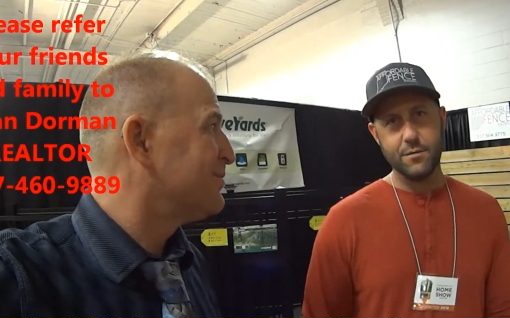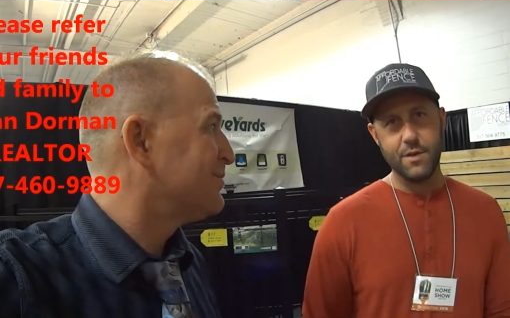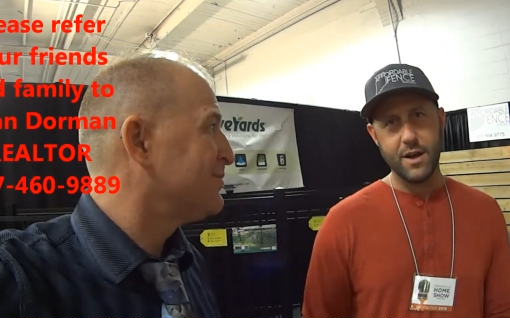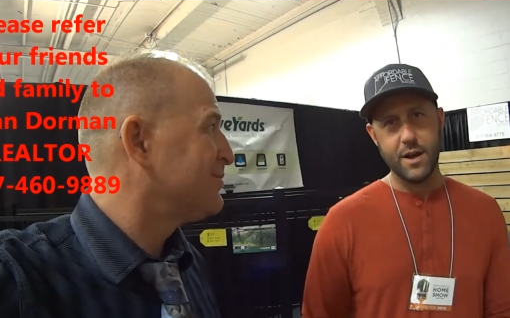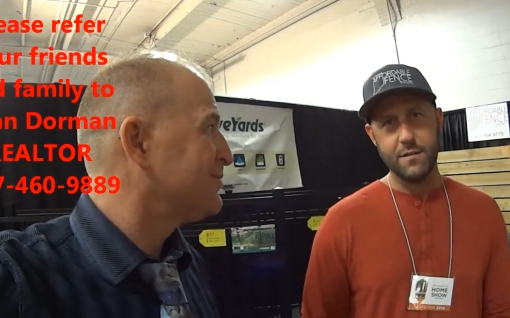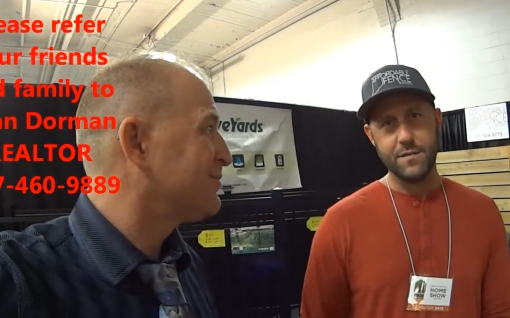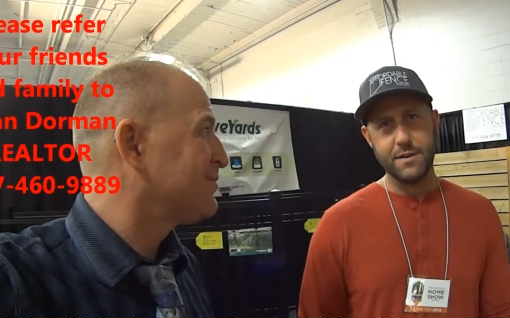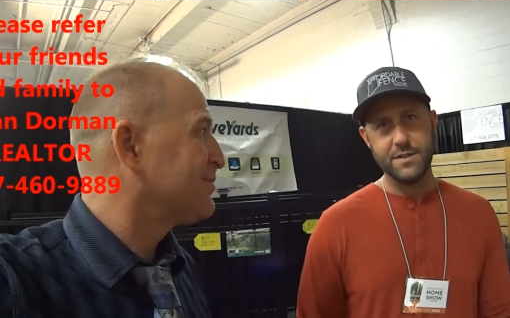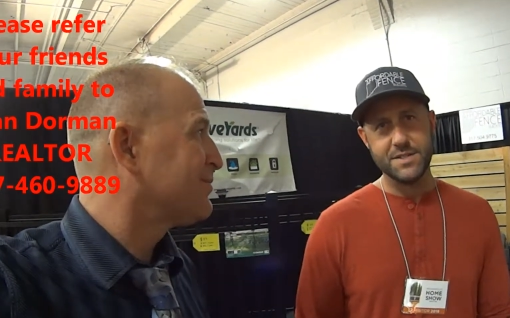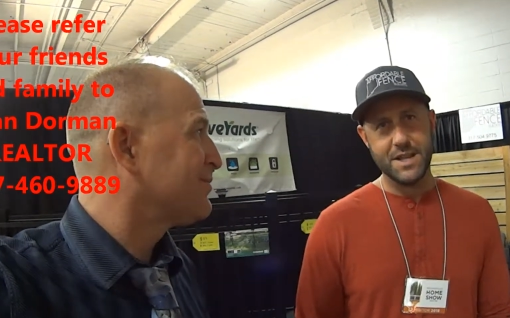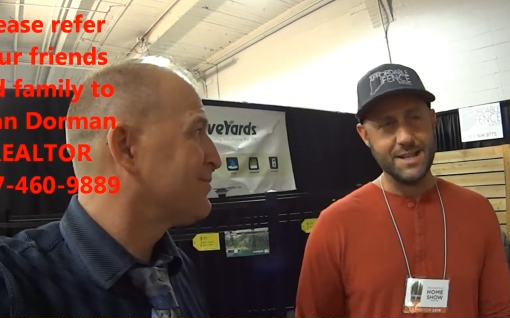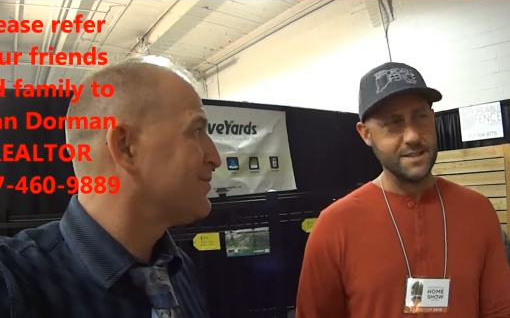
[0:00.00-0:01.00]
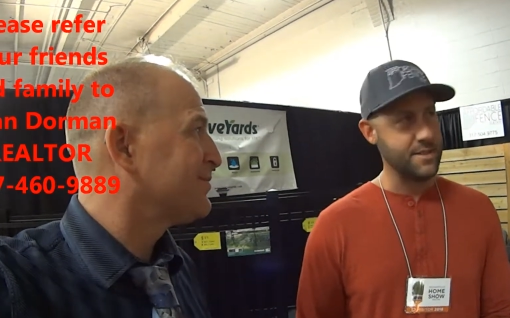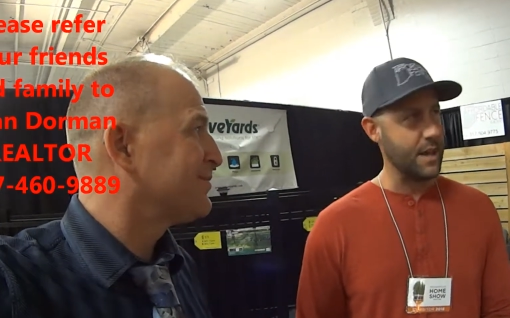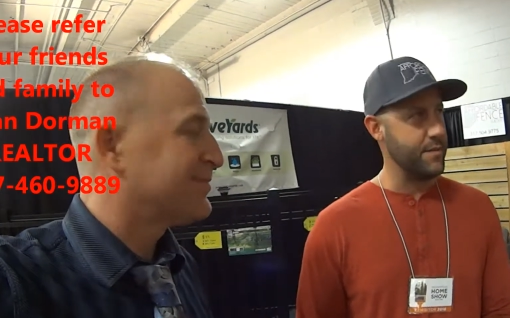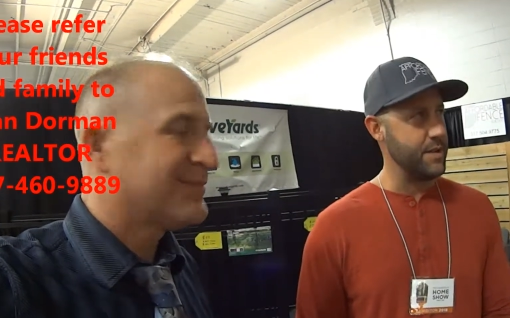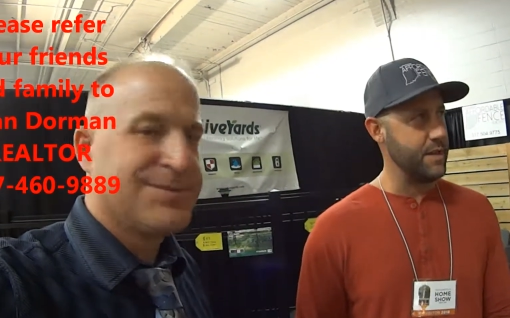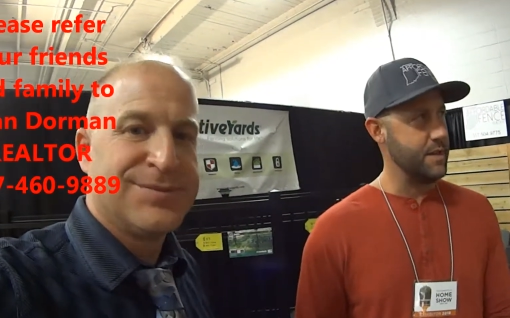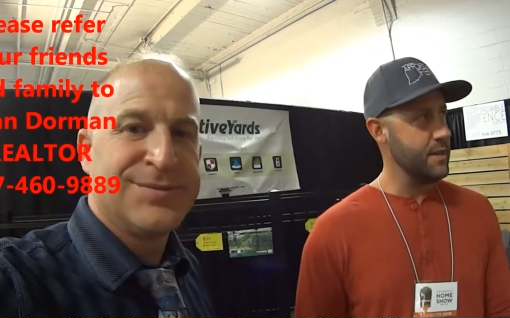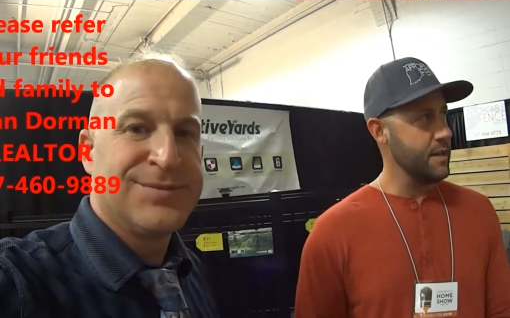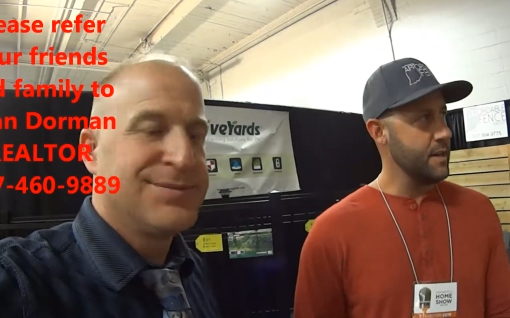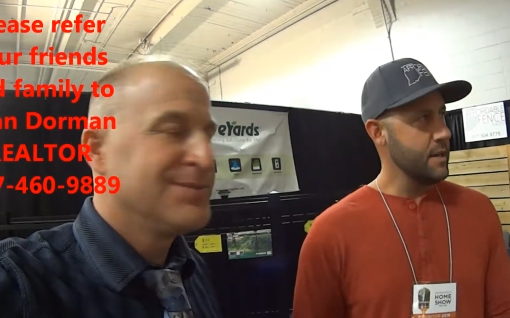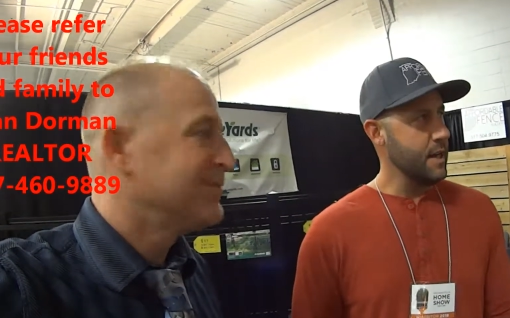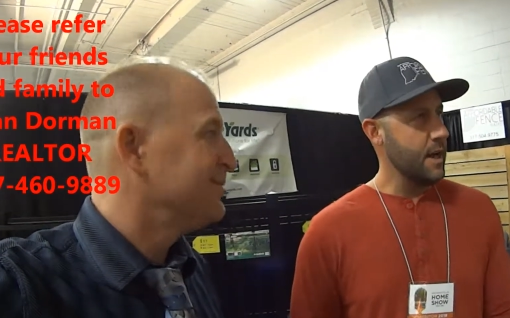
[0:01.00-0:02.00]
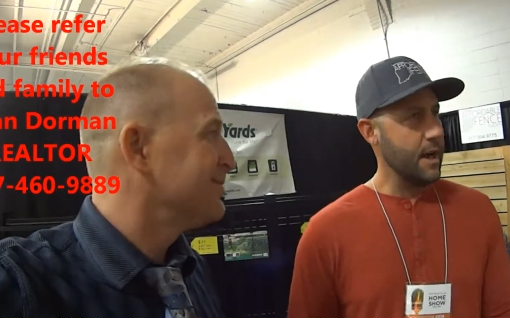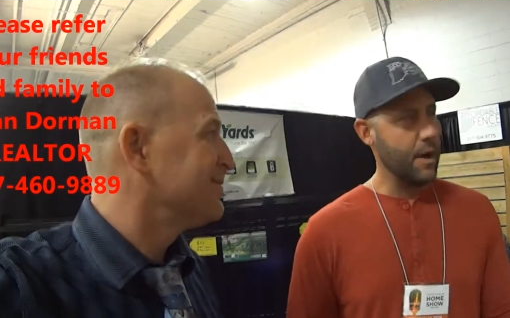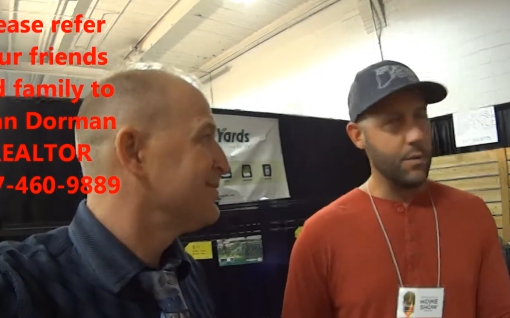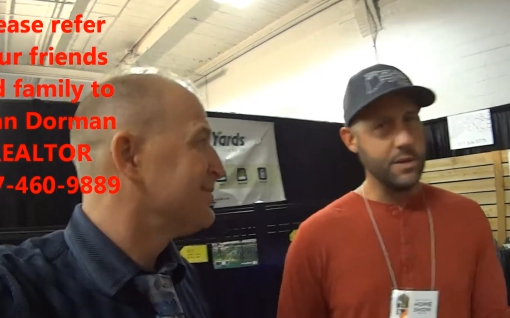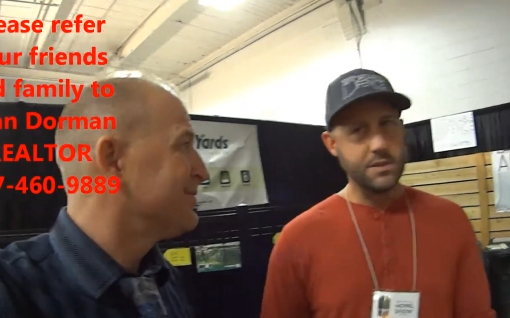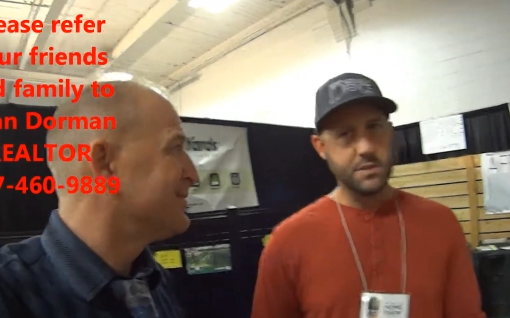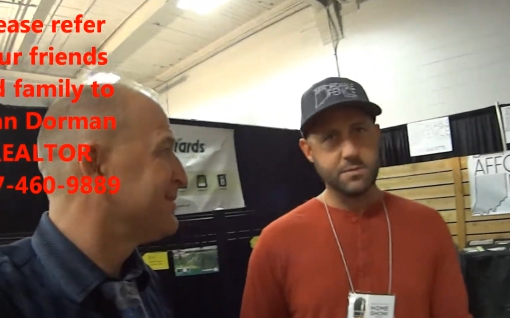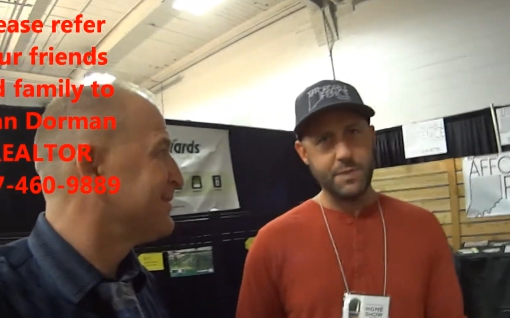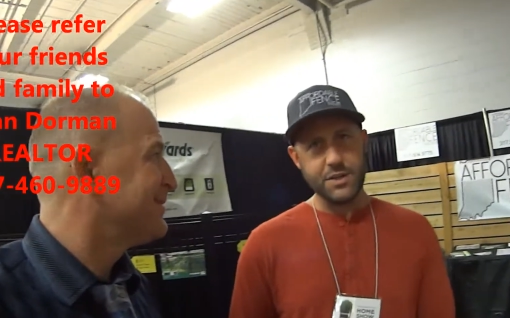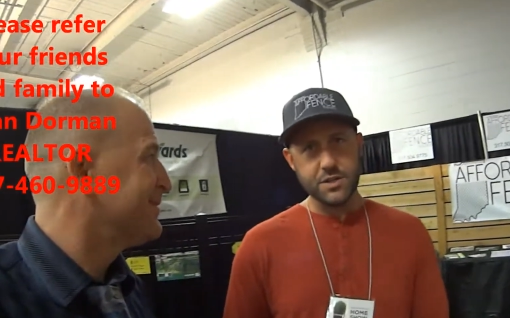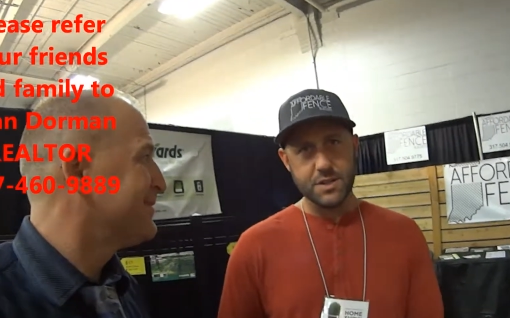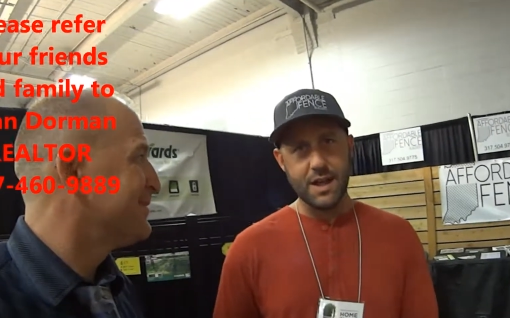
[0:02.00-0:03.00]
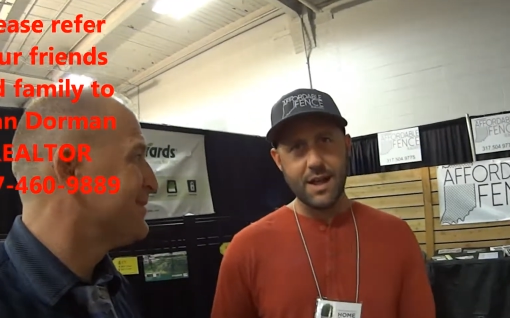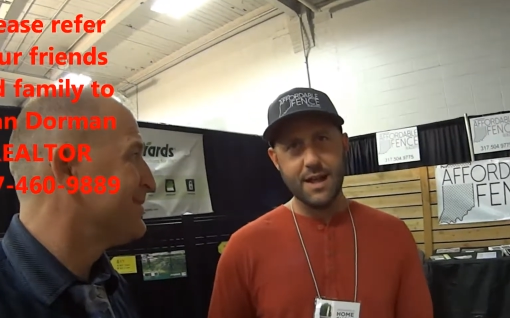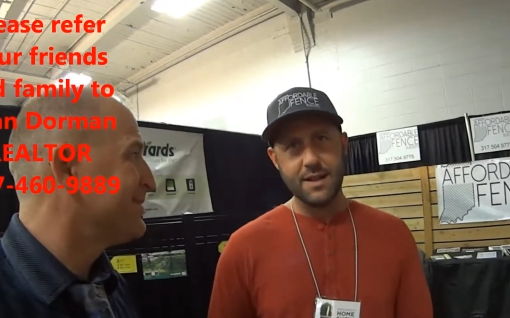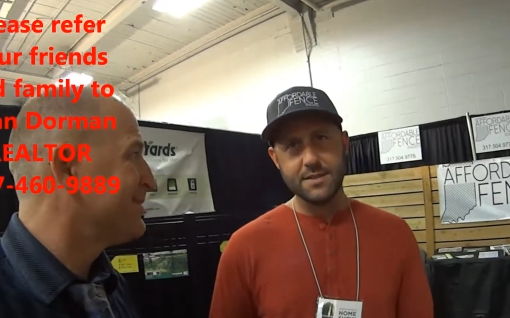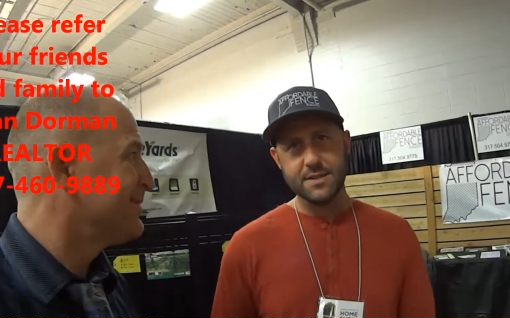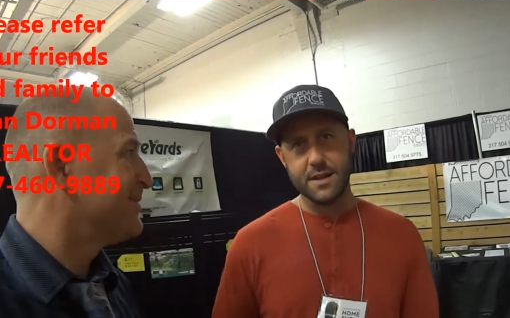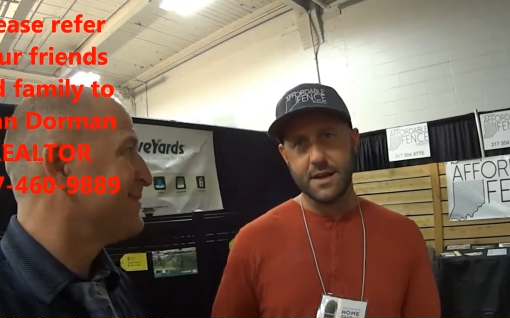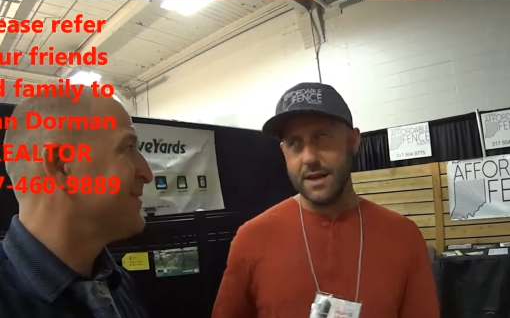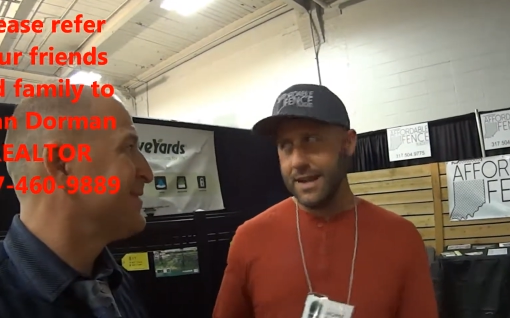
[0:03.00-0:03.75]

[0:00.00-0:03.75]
Speaker 1: right off Interstate 70. We specialize in